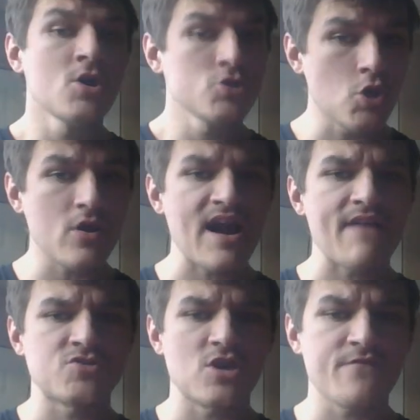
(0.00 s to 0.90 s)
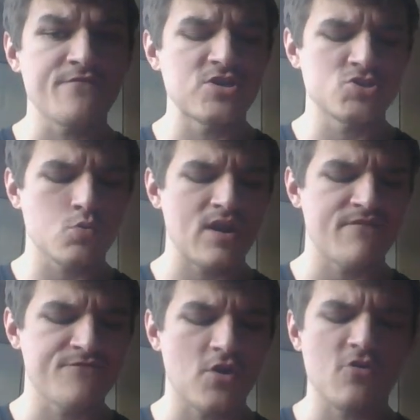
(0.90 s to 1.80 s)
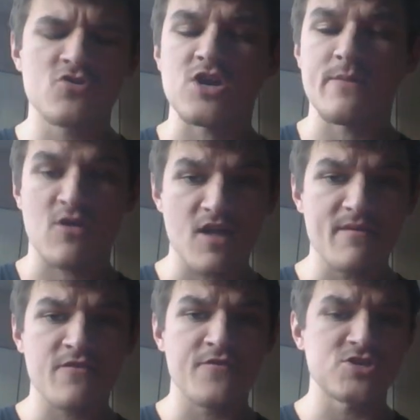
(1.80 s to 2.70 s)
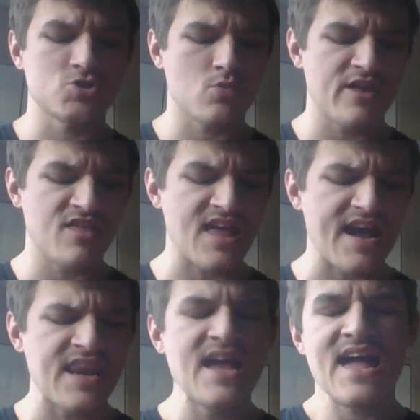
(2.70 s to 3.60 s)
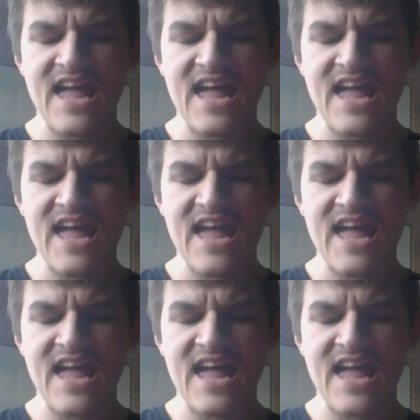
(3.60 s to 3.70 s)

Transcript: Joe Graff Jr. finished 21st. Jeremy Clements finished 22nd.